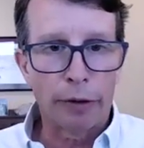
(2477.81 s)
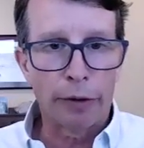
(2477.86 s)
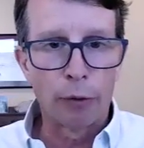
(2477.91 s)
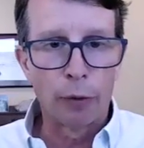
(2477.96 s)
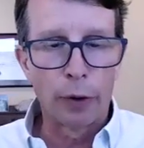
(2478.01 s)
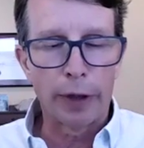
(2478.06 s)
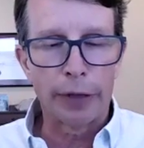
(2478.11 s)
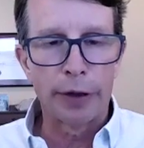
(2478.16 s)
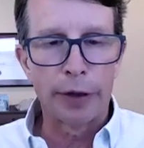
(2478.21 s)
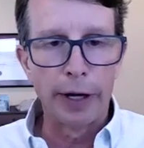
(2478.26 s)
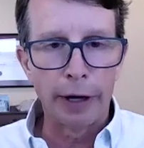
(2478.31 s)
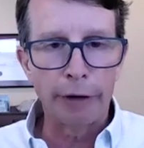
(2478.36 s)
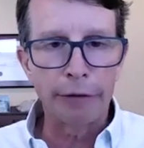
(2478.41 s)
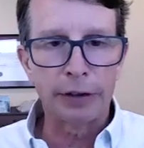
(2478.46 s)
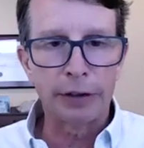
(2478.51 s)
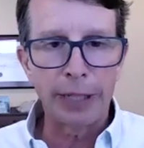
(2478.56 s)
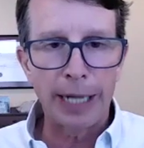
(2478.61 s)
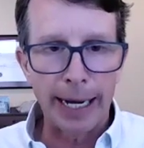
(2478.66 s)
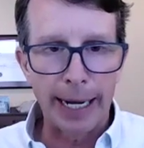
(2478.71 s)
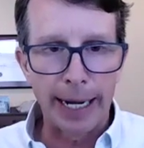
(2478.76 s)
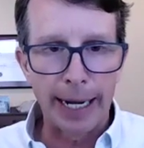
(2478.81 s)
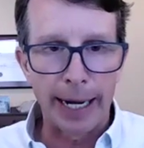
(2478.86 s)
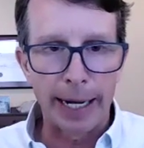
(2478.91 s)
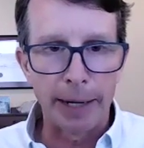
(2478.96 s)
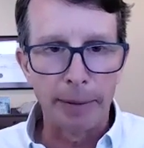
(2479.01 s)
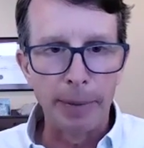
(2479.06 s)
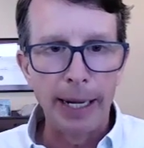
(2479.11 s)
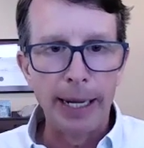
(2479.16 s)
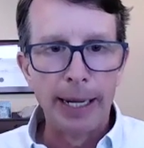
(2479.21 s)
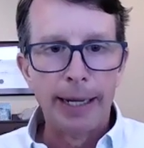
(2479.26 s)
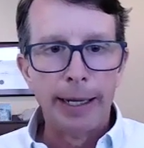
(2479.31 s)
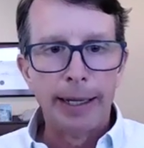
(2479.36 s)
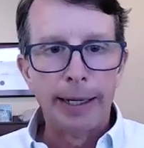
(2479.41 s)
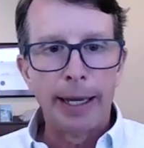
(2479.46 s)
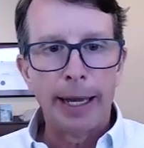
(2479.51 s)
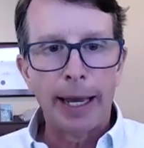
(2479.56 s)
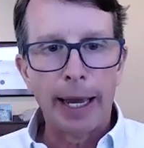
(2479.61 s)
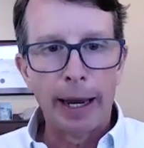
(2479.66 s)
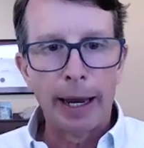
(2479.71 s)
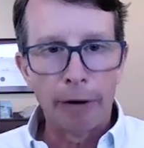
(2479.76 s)
with enough time,
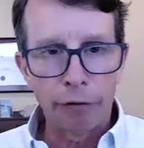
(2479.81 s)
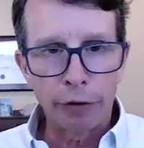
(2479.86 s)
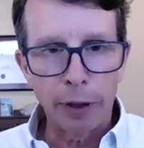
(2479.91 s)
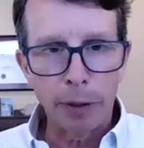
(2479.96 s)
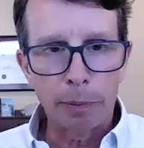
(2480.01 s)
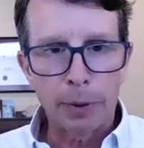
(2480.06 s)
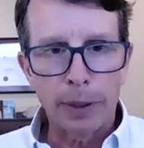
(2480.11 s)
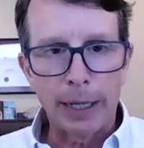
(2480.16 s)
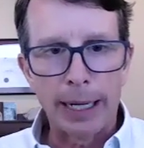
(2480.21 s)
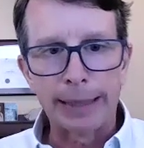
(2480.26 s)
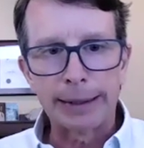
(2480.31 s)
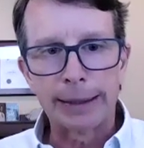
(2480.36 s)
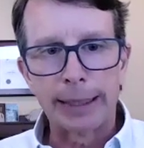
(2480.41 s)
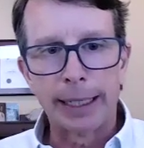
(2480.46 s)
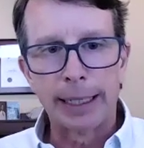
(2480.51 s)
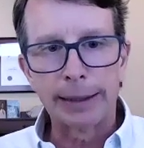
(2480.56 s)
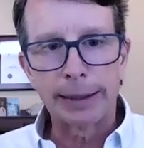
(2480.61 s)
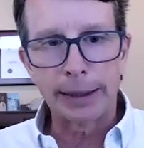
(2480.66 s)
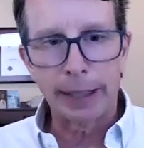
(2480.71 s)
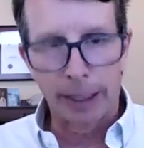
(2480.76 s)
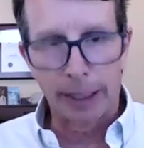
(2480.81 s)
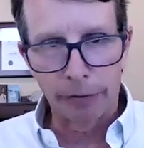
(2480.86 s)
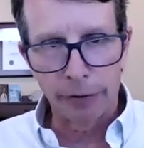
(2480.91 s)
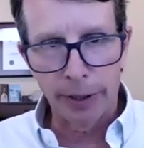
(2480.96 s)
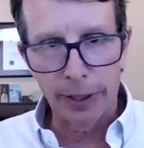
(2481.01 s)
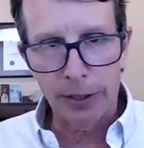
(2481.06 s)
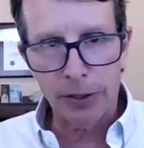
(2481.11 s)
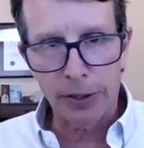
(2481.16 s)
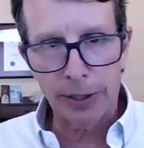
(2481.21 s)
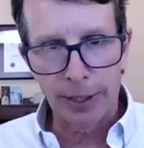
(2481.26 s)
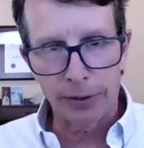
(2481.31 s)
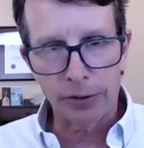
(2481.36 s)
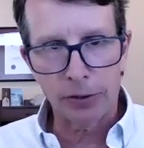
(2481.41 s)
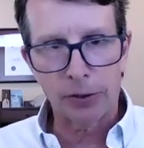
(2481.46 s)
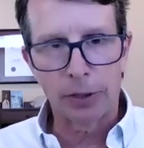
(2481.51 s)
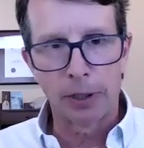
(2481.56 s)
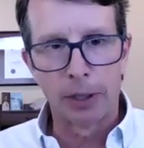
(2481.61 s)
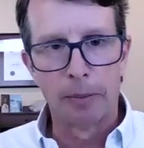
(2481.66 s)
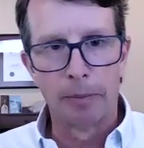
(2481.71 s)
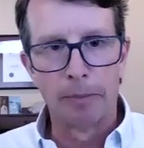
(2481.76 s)
every process, every
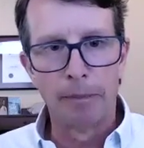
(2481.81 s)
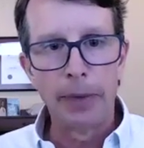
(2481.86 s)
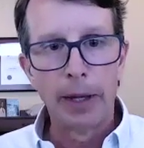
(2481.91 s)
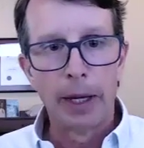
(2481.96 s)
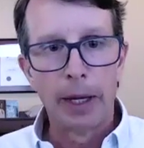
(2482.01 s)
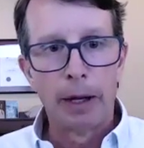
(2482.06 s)
system